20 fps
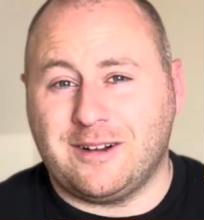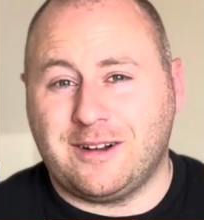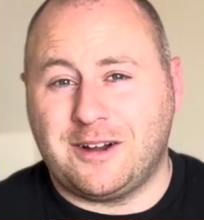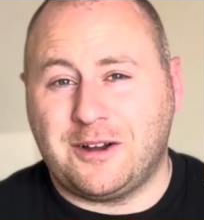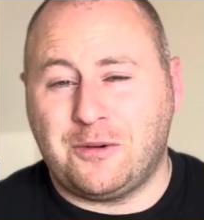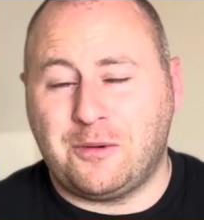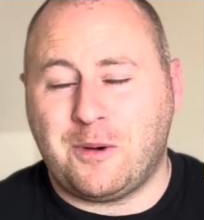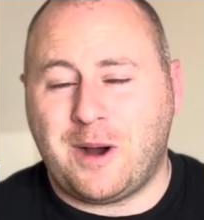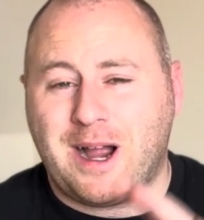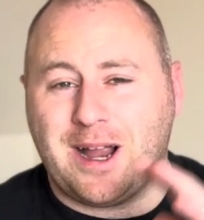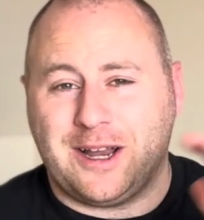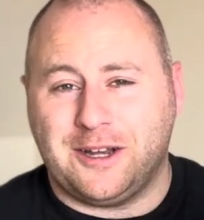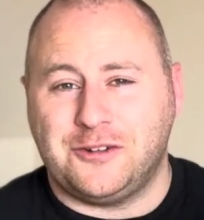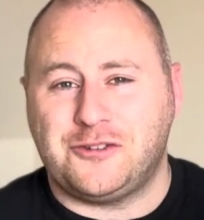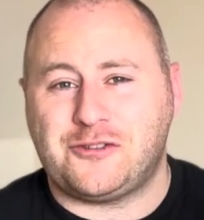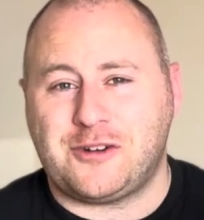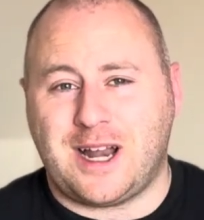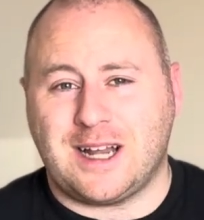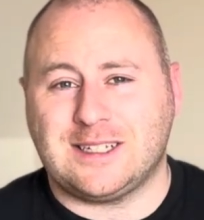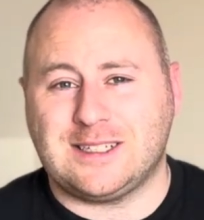quite a
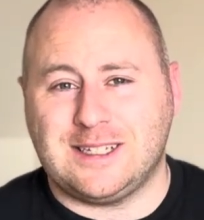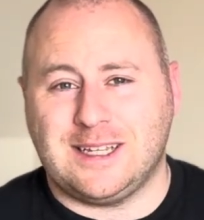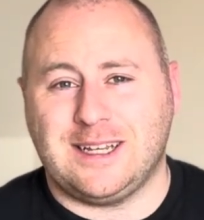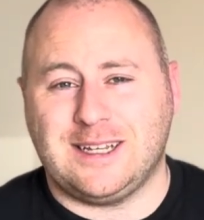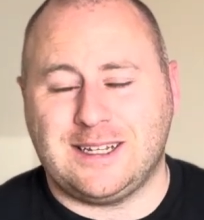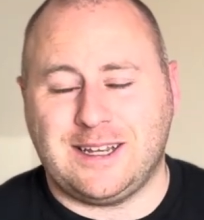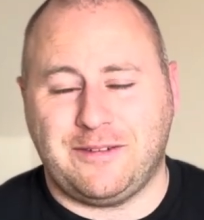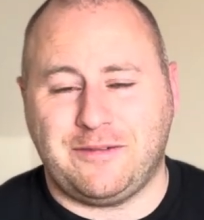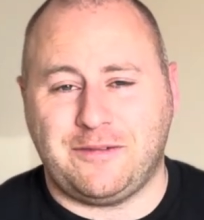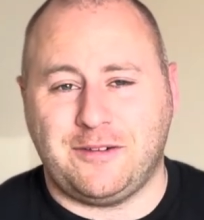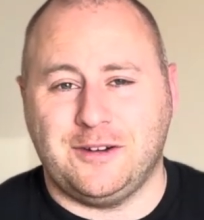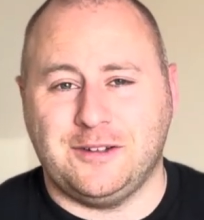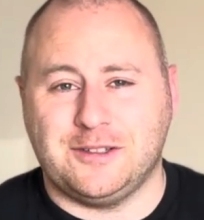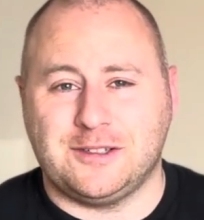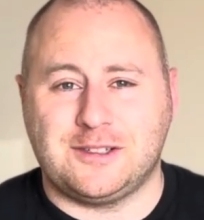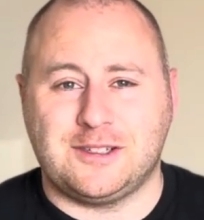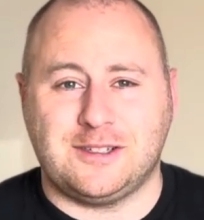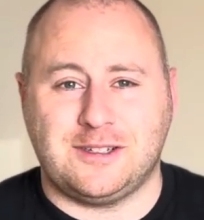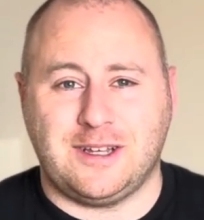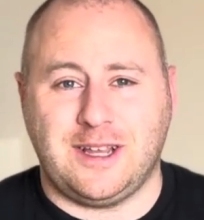drastic
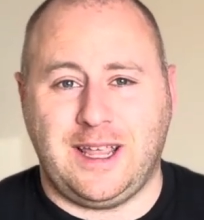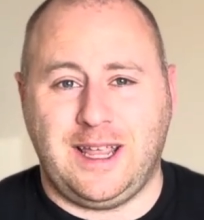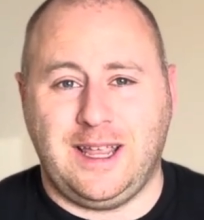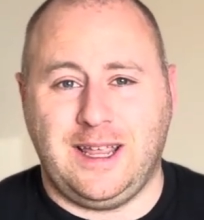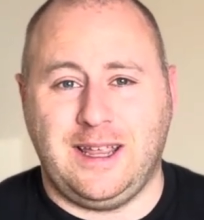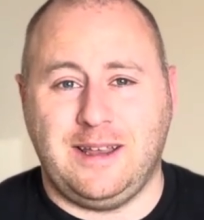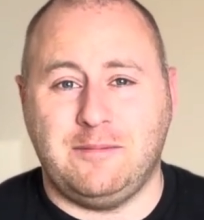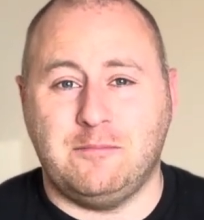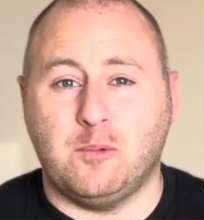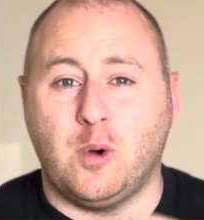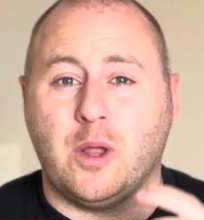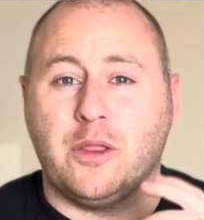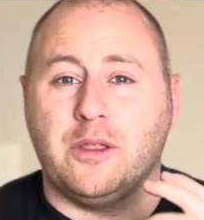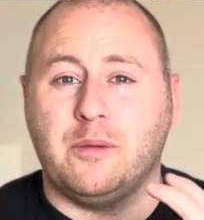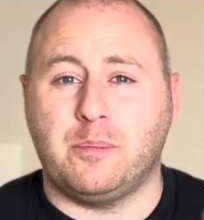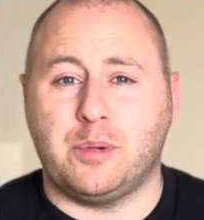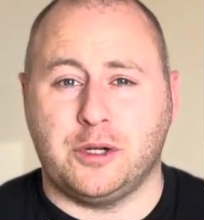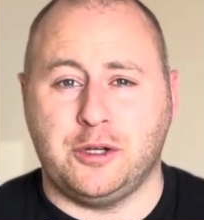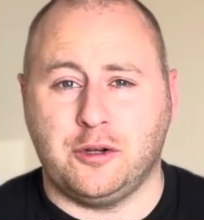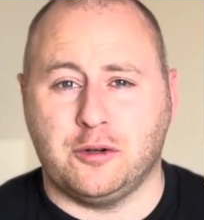difference in what the
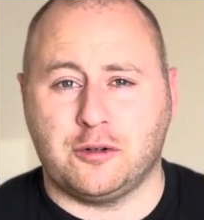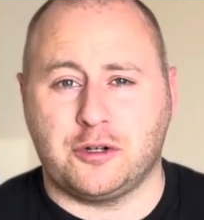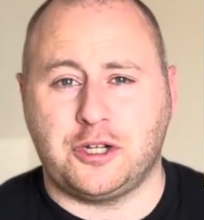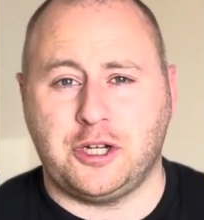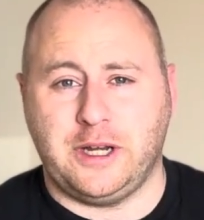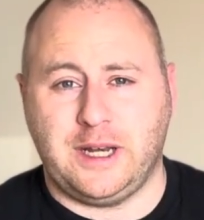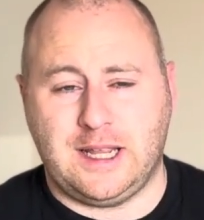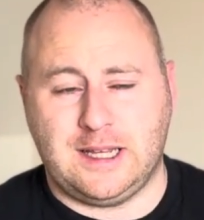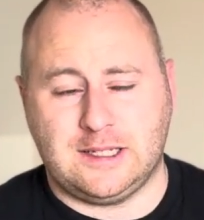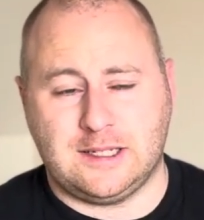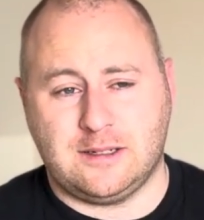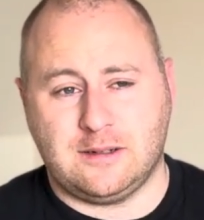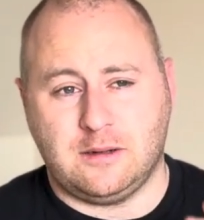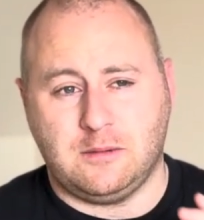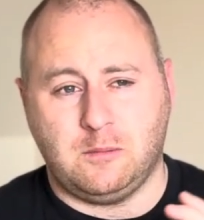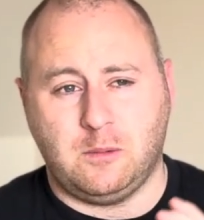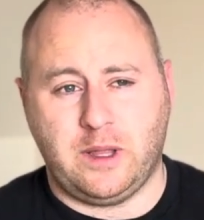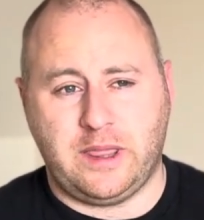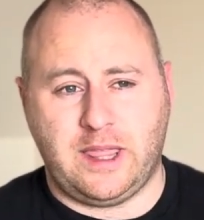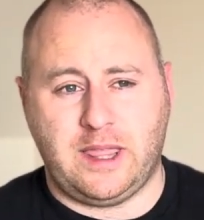production is
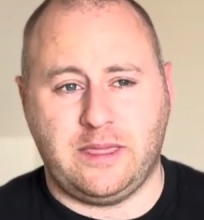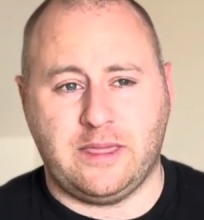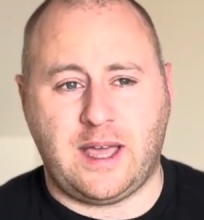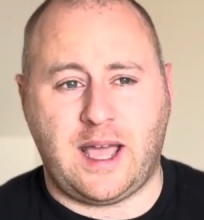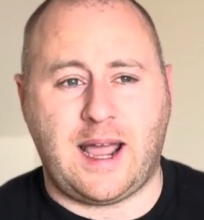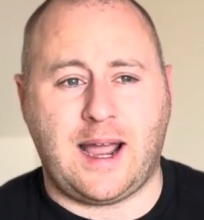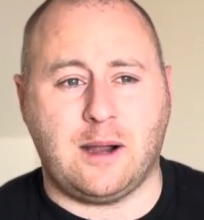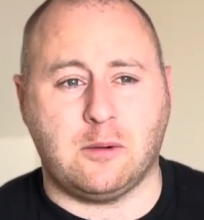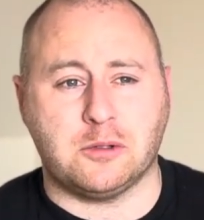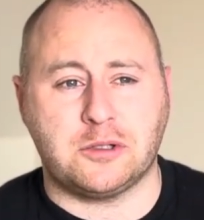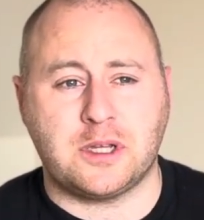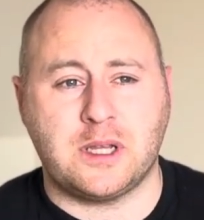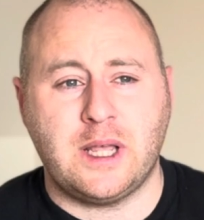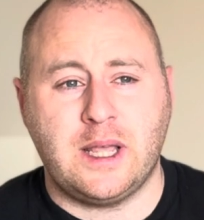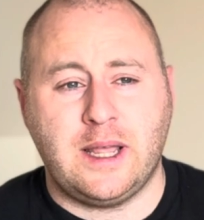within the house.